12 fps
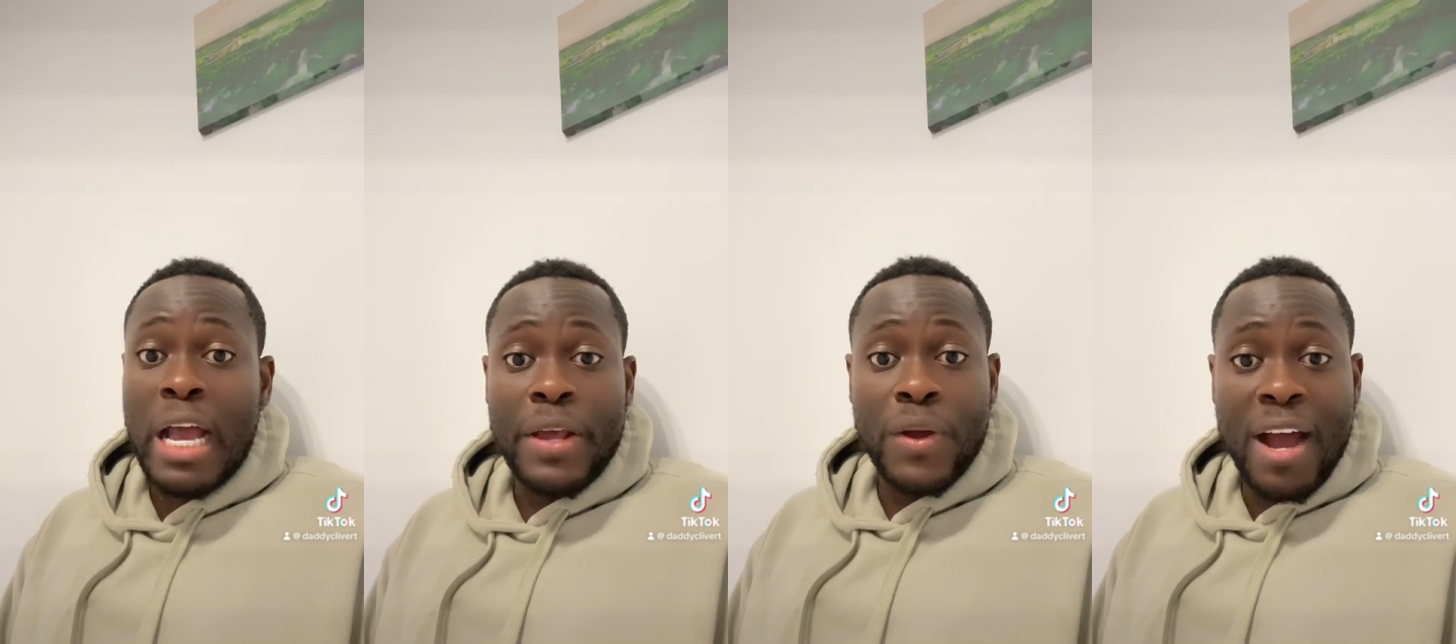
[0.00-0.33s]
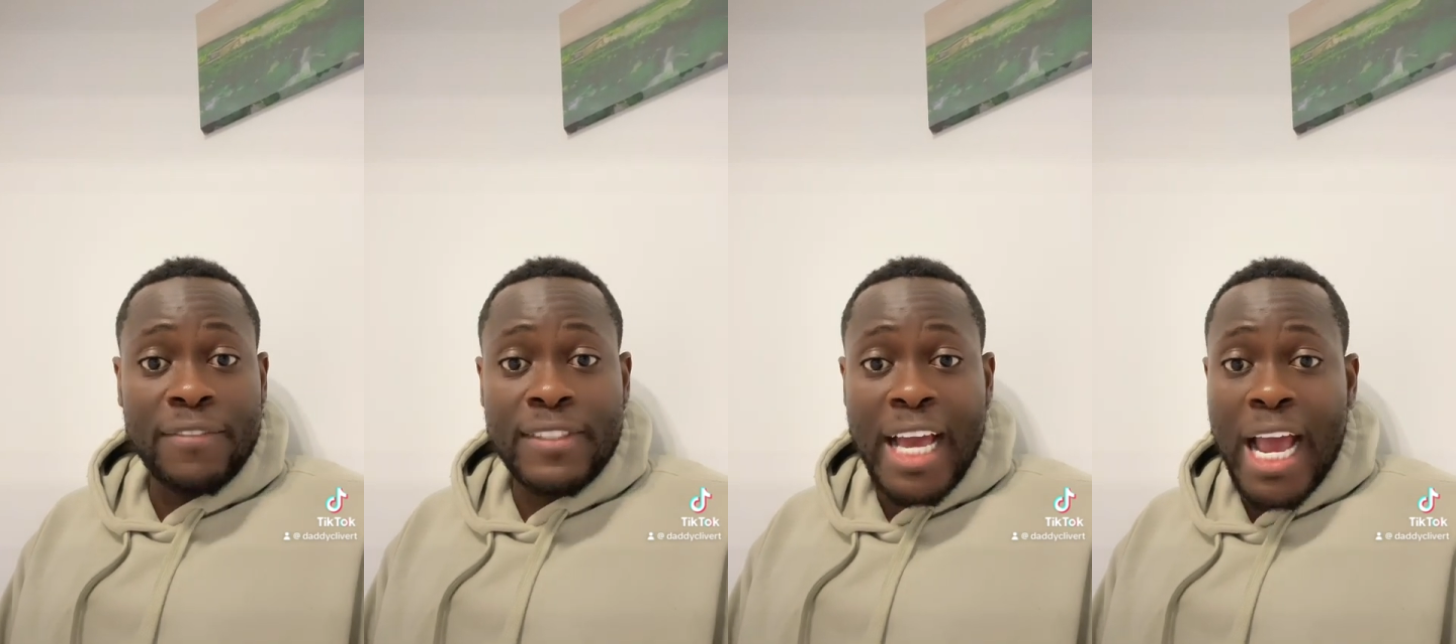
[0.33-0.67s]
I don't
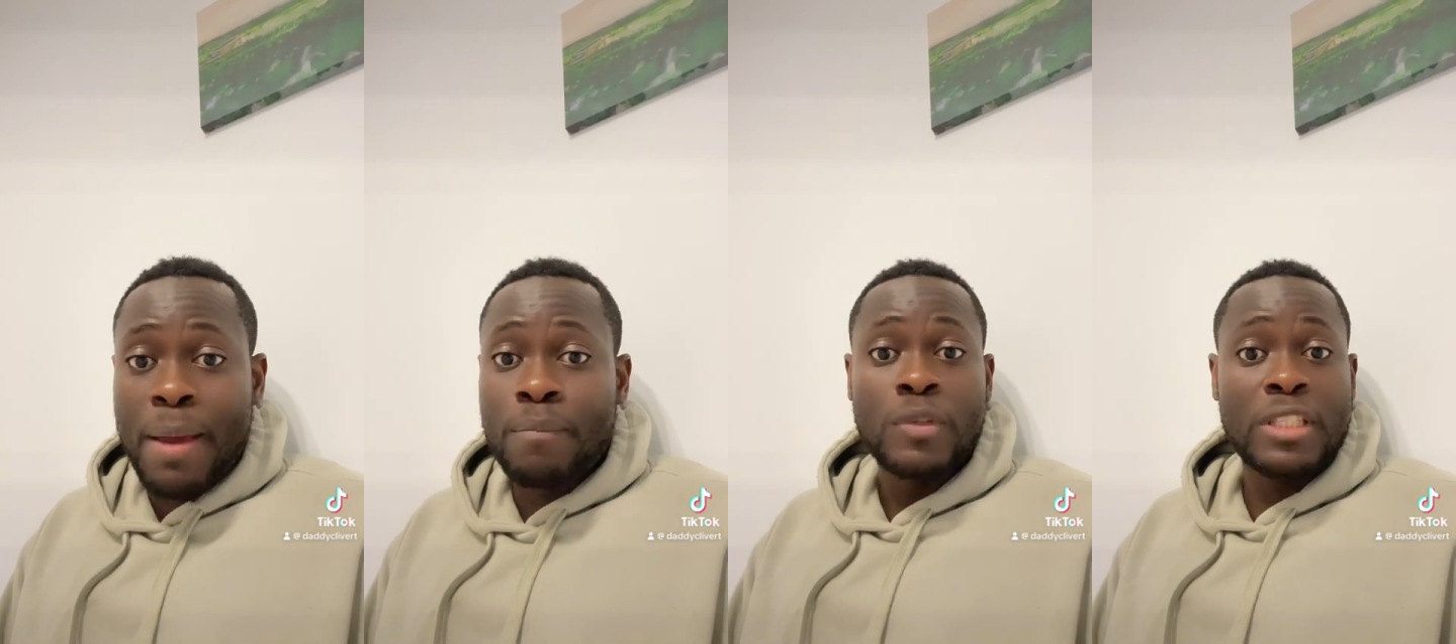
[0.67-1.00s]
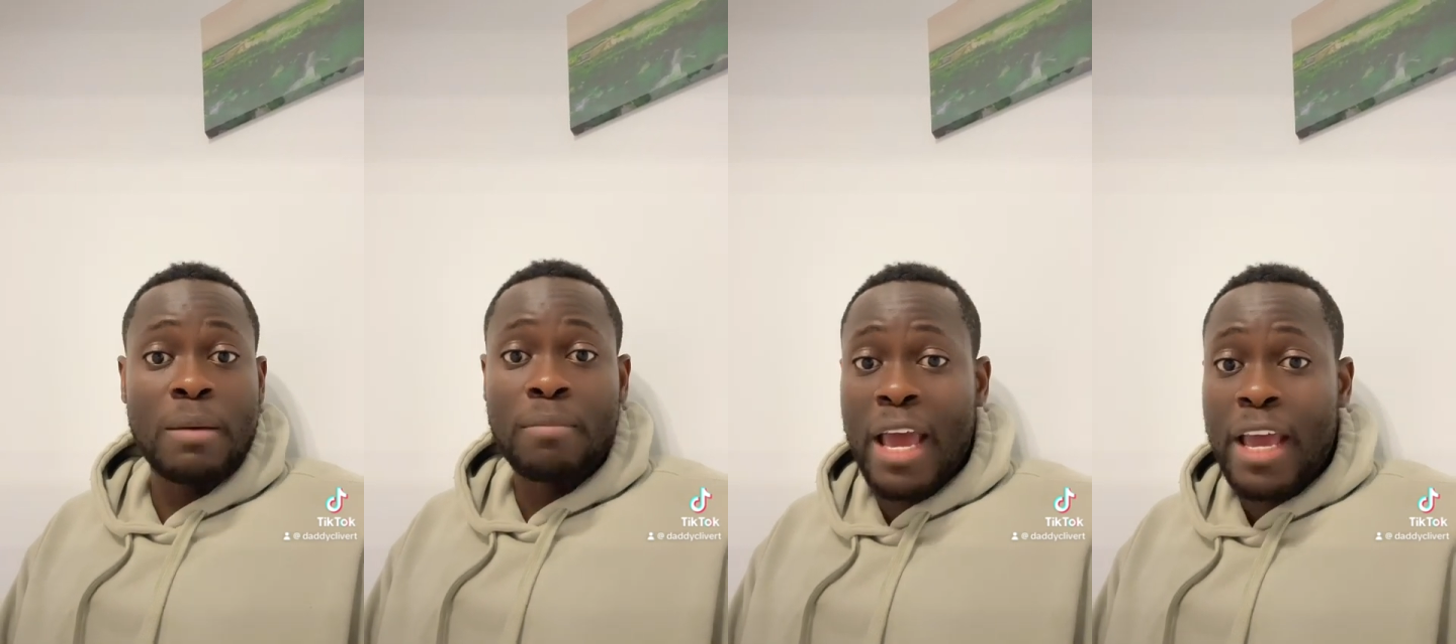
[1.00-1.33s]
have time.
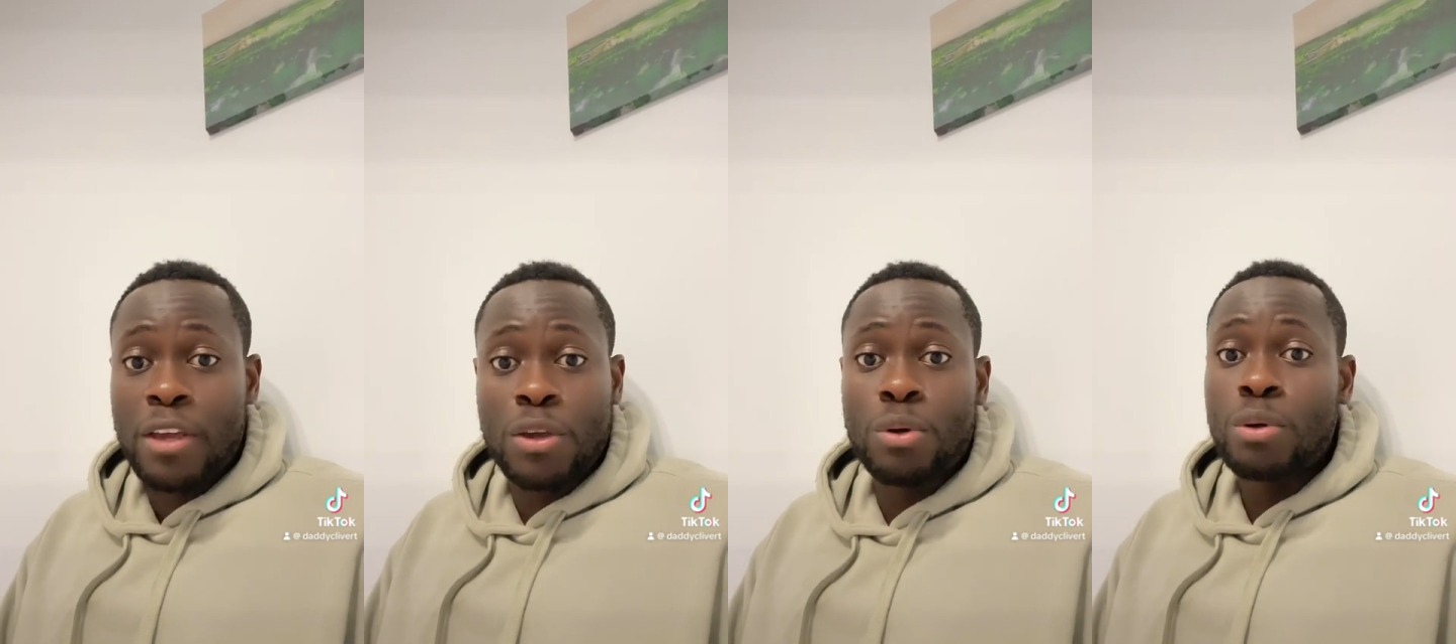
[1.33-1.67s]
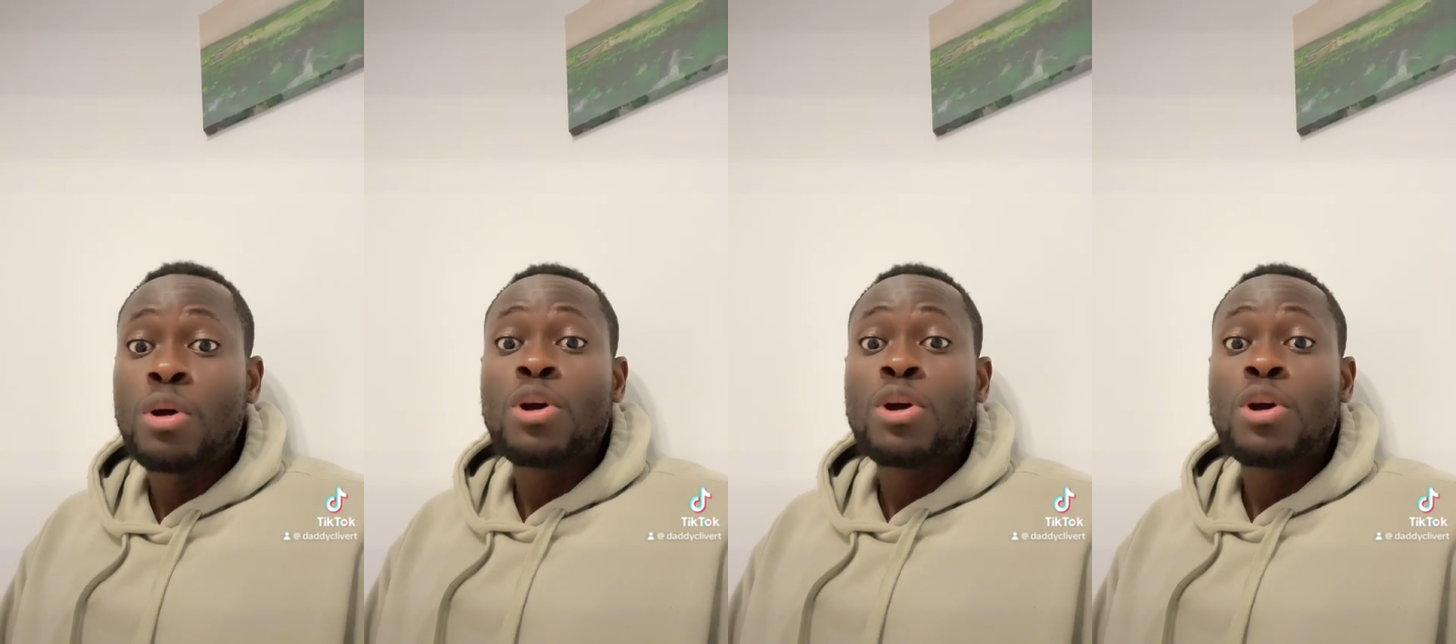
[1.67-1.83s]
Same like you.